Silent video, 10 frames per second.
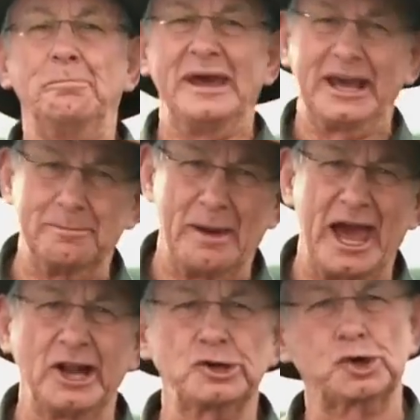big
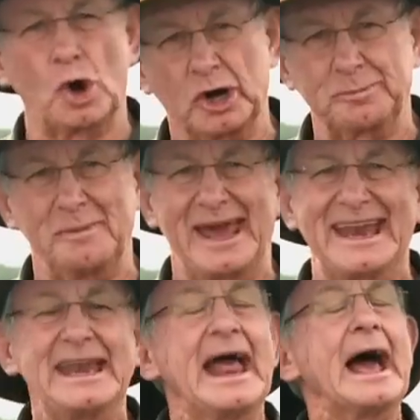men, short
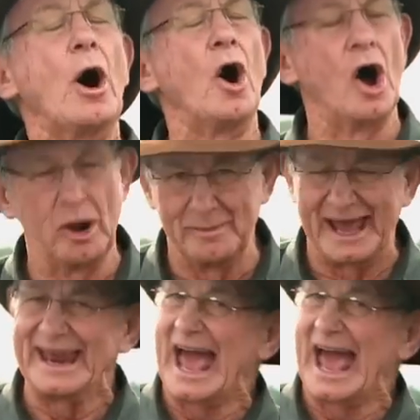men, all men